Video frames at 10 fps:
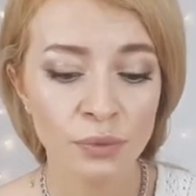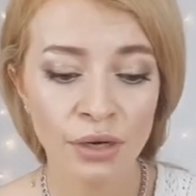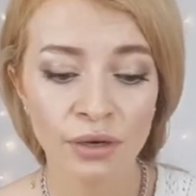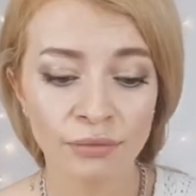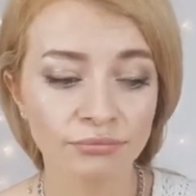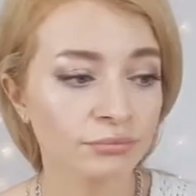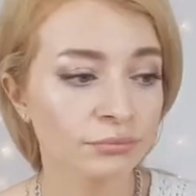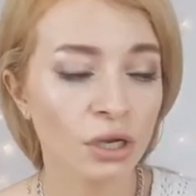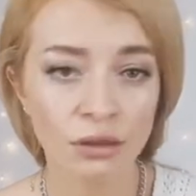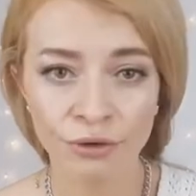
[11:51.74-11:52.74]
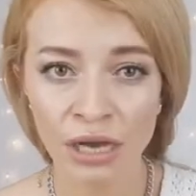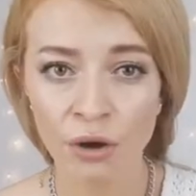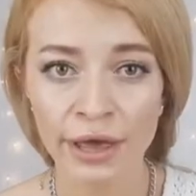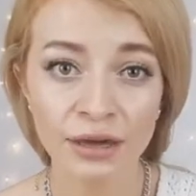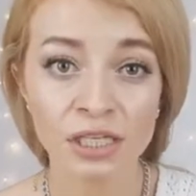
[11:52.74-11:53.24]
are coloring our
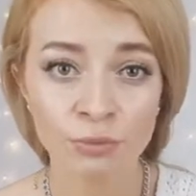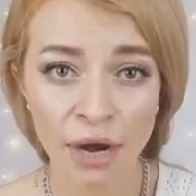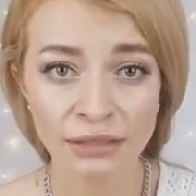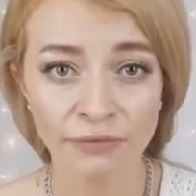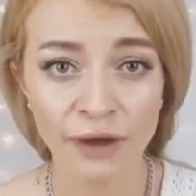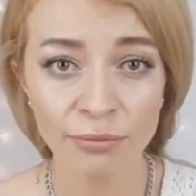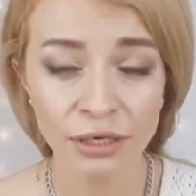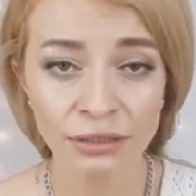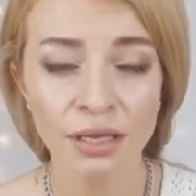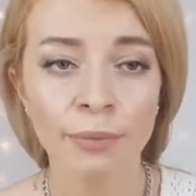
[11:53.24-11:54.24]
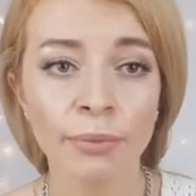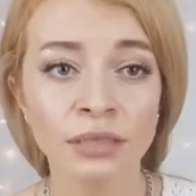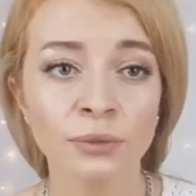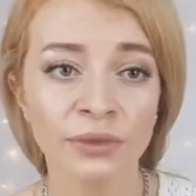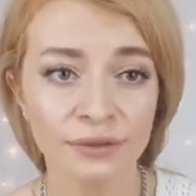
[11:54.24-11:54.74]
hair is bright and vibrant,
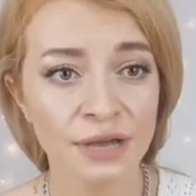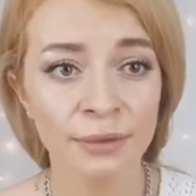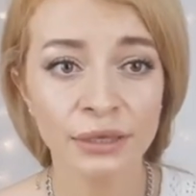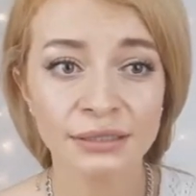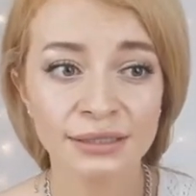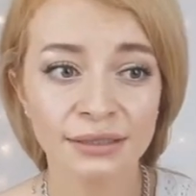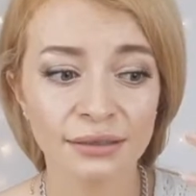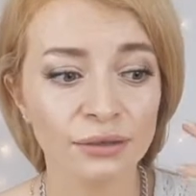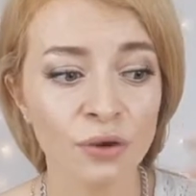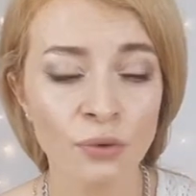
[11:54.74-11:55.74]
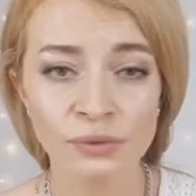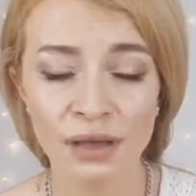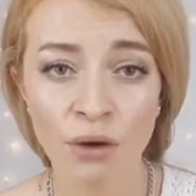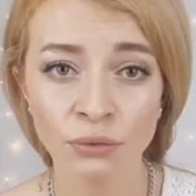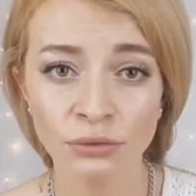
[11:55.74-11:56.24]
but with time it goes
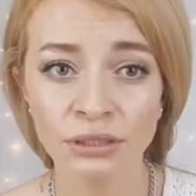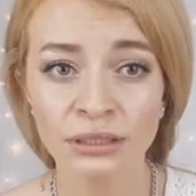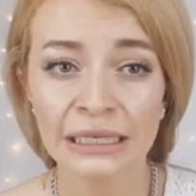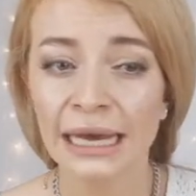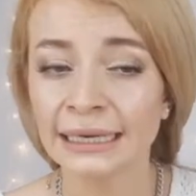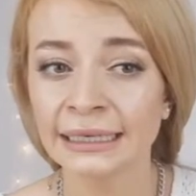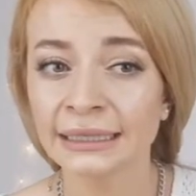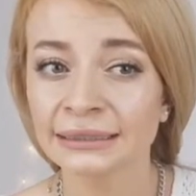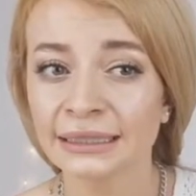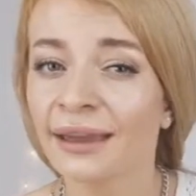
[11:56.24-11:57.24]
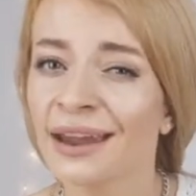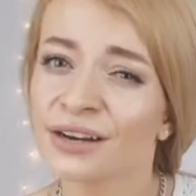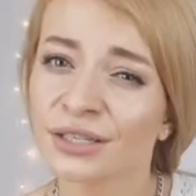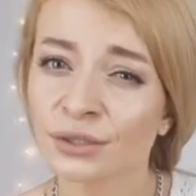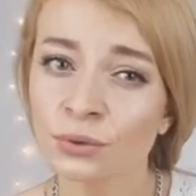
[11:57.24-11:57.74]
out and the
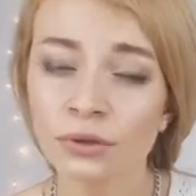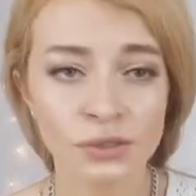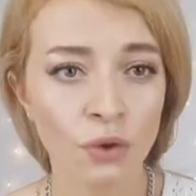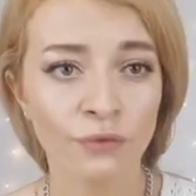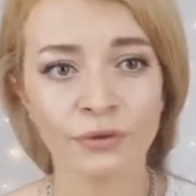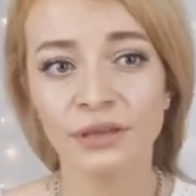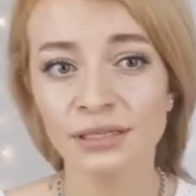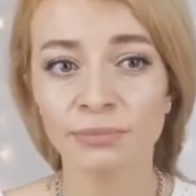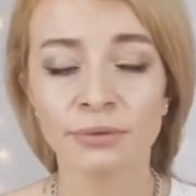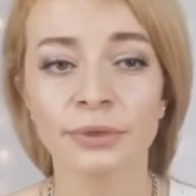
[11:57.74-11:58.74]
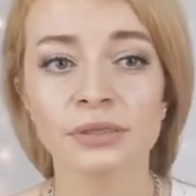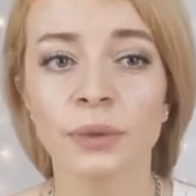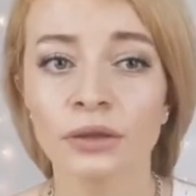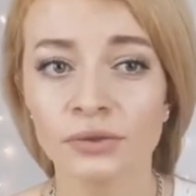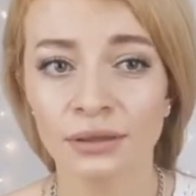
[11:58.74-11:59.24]
hair is dull. So for this purpose
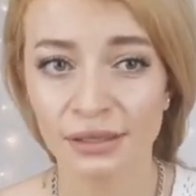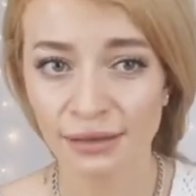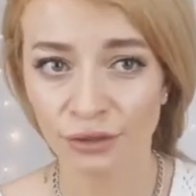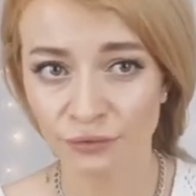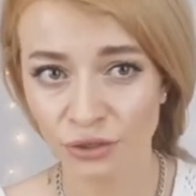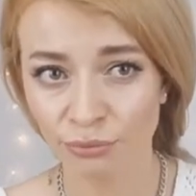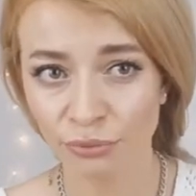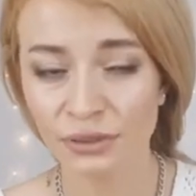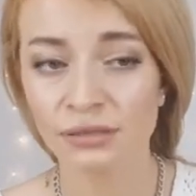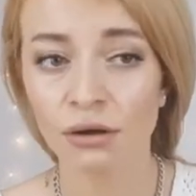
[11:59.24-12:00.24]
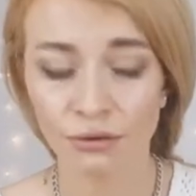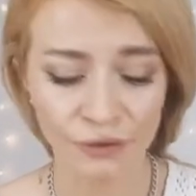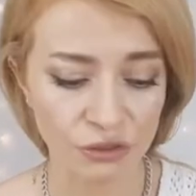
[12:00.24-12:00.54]
we are using this kind of shampoo, this coloring